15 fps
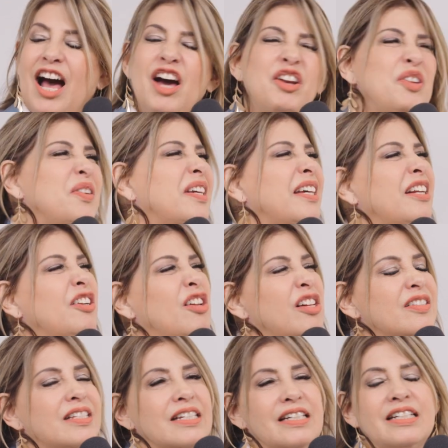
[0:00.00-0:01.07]
How do you get it
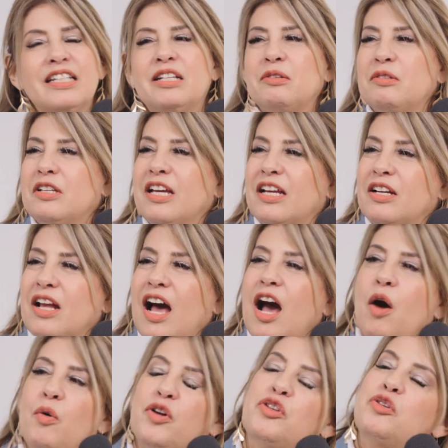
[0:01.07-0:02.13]
all done, and
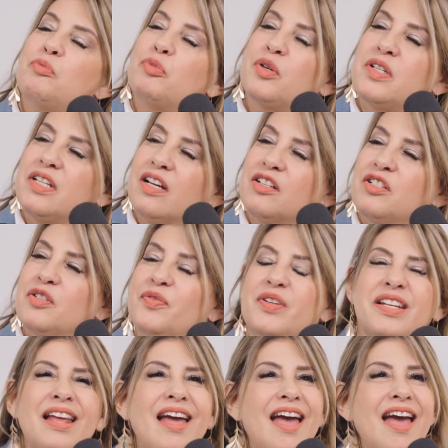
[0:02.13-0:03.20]
how are you productive
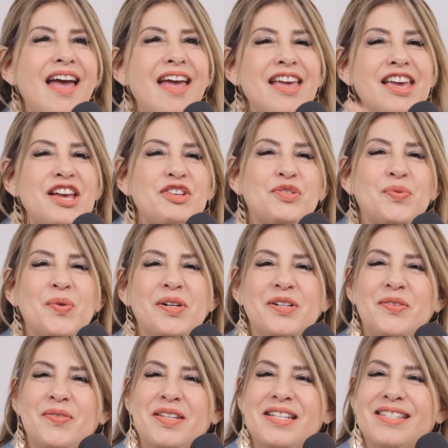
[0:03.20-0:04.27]
in each one
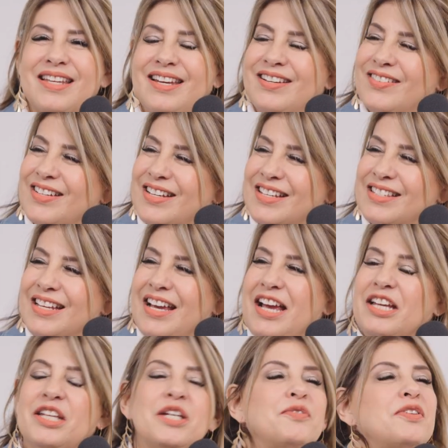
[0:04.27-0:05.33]
of these areas?
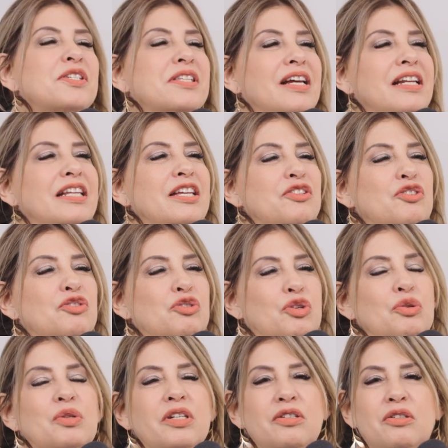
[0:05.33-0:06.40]
Give us at least
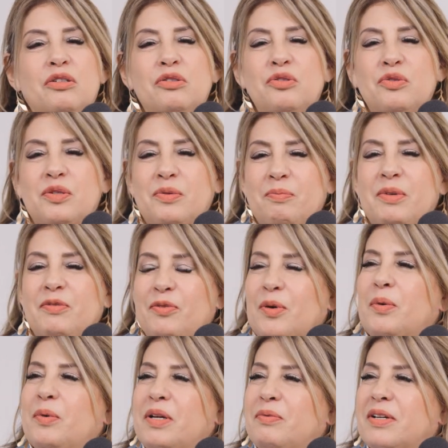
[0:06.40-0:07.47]
2 little clues
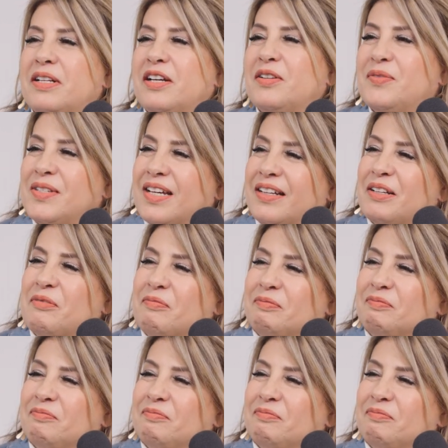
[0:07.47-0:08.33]
before we run out of time.